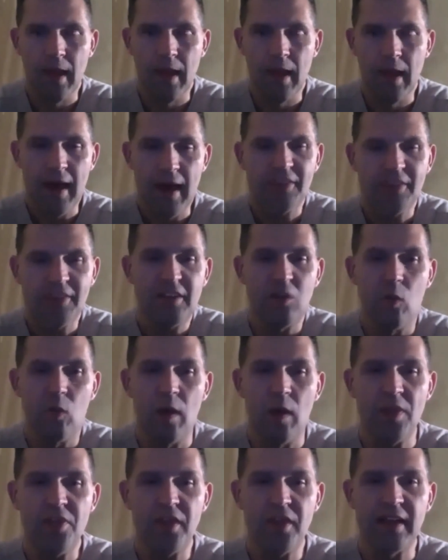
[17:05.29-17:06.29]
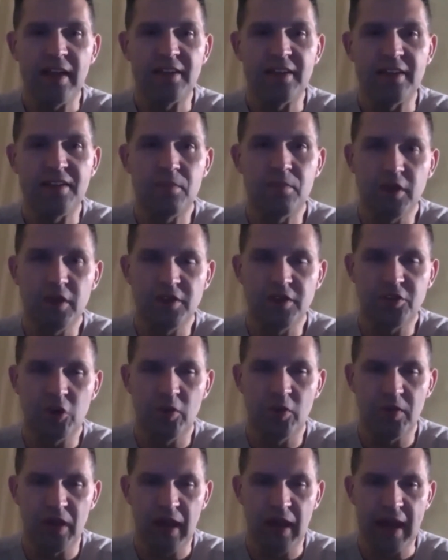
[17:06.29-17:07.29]
I think the one thing that's emerged
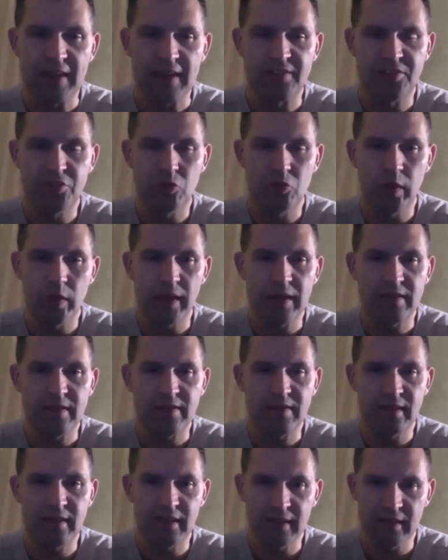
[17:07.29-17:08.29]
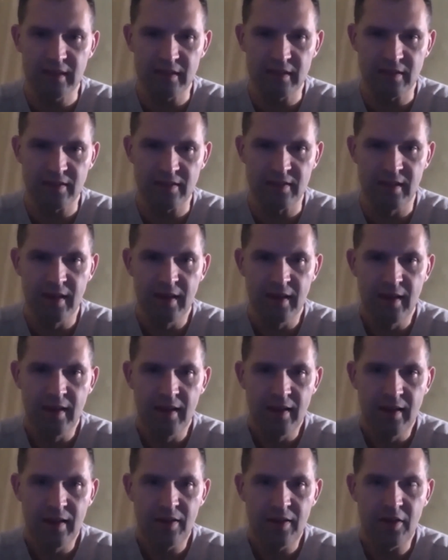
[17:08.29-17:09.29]
over the last 2 weeks is
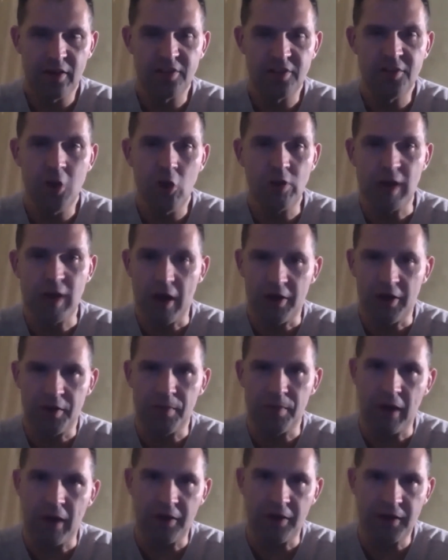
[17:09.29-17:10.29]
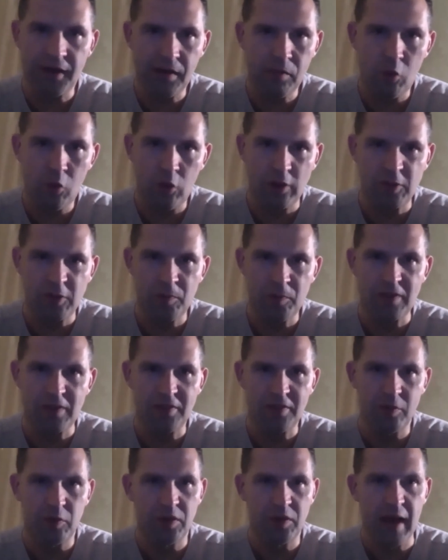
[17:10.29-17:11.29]
there's no doubt about it anymore,
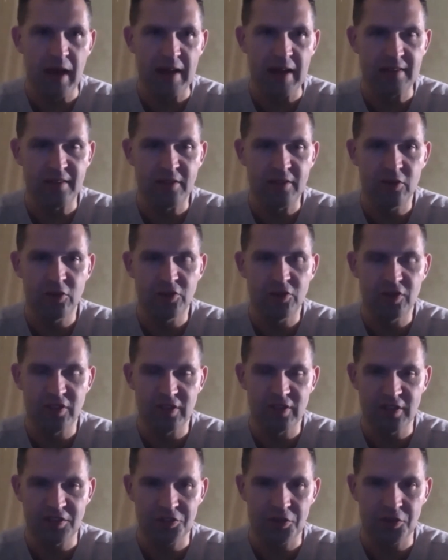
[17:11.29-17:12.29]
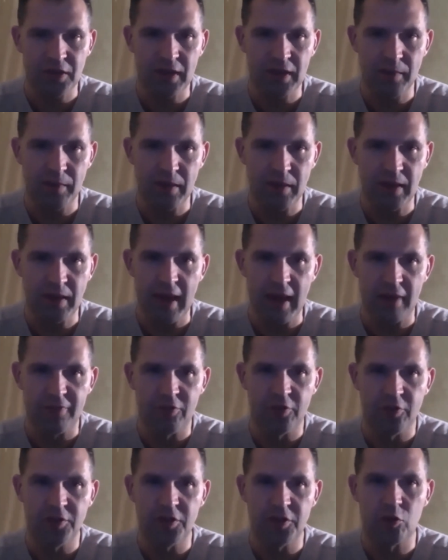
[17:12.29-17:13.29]
especially with Constitution's injury. I mean,
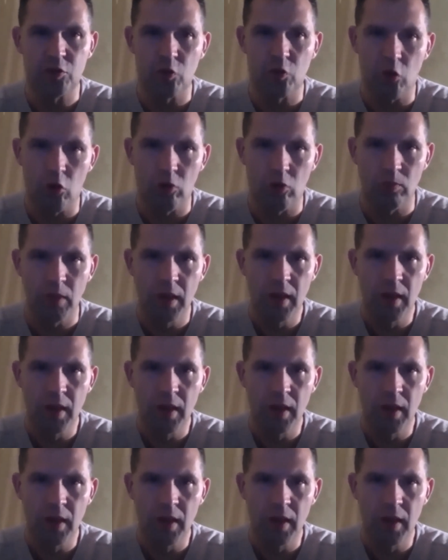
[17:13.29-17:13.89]
California Chrome